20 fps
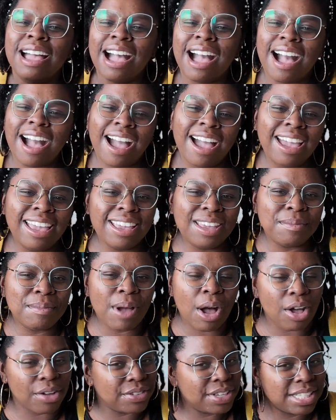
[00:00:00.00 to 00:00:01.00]
I am
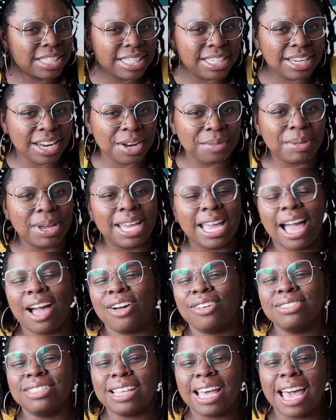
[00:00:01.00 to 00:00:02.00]
obviously not at my house.